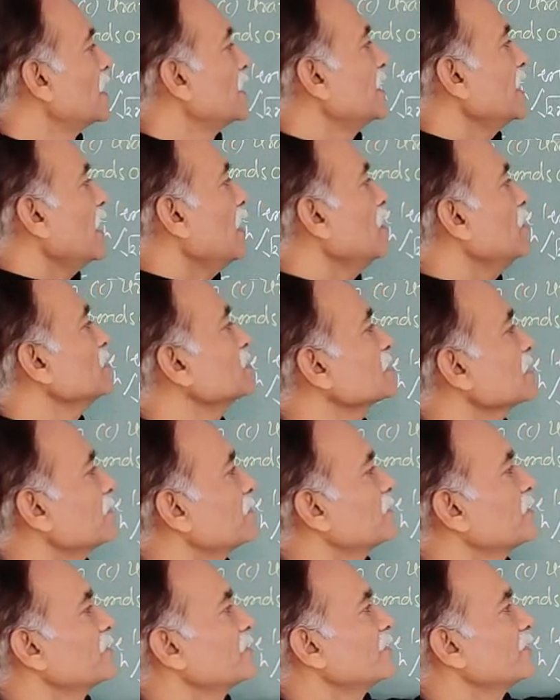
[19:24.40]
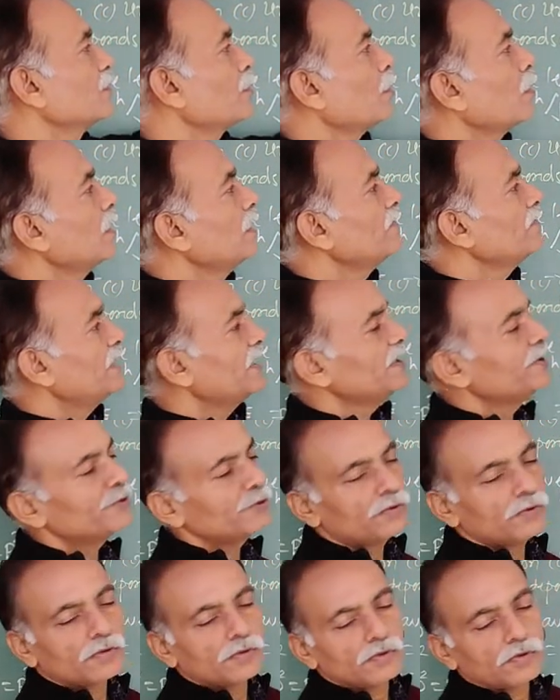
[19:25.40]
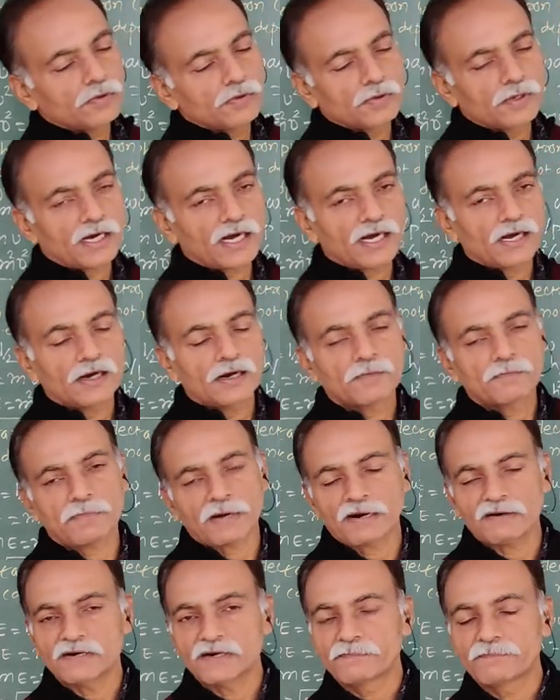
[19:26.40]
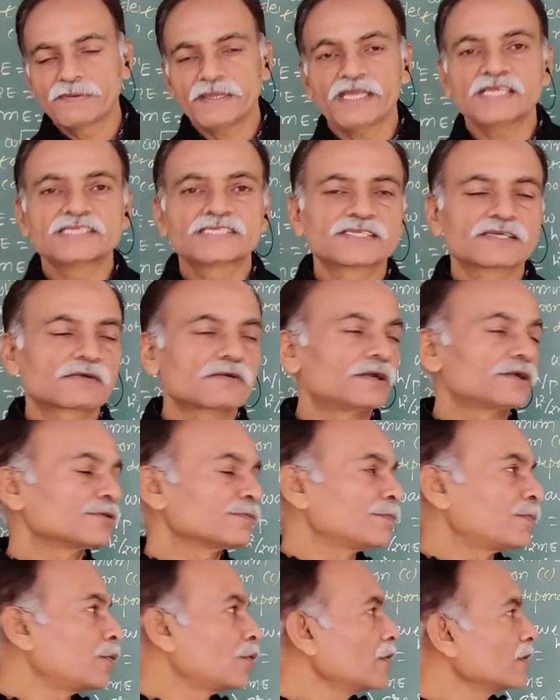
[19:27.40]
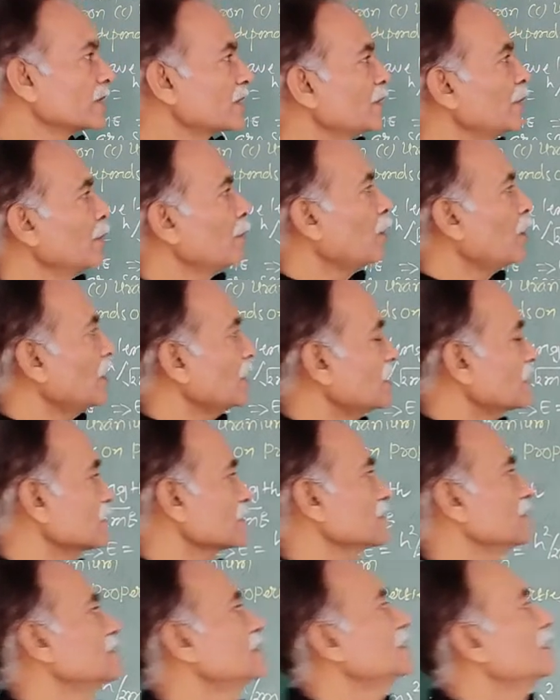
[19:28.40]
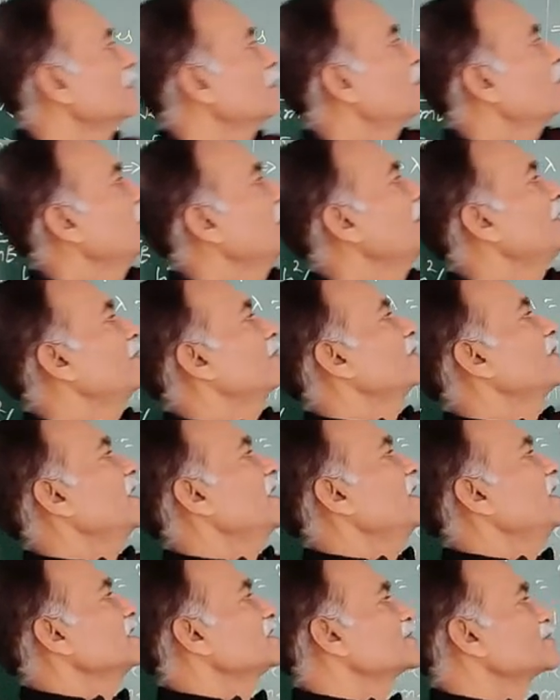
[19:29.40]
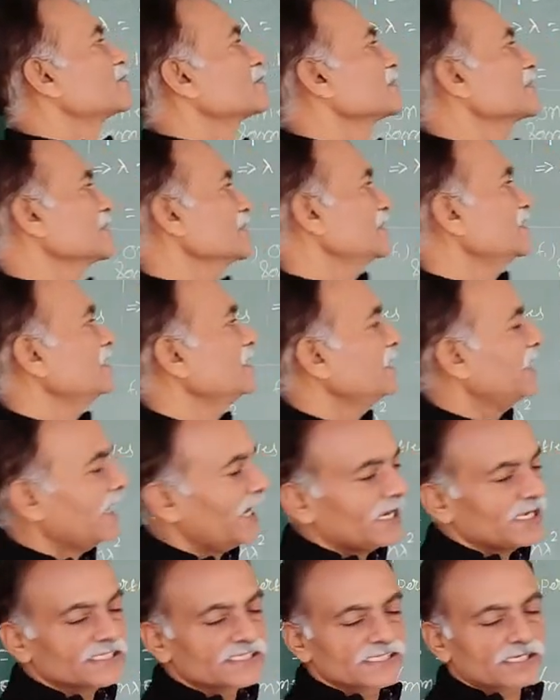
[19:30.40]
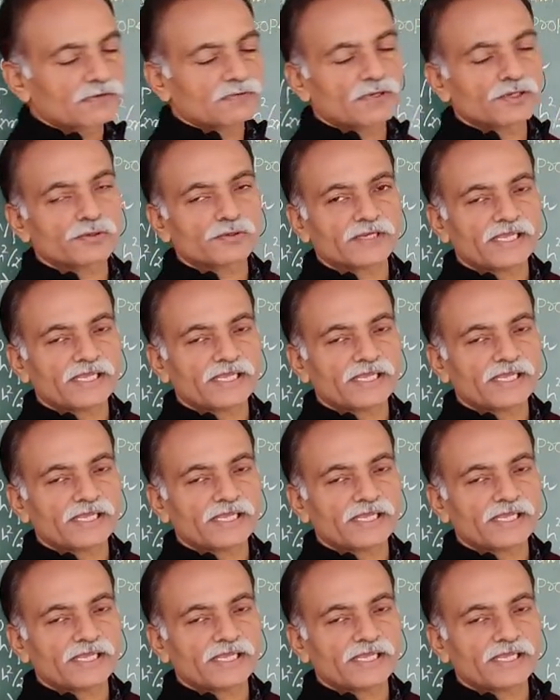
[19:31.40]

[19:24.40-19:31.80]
Now, substitute all value. Power P is equal to 4 kilowatt. 4 into 10⁻3. N is equal to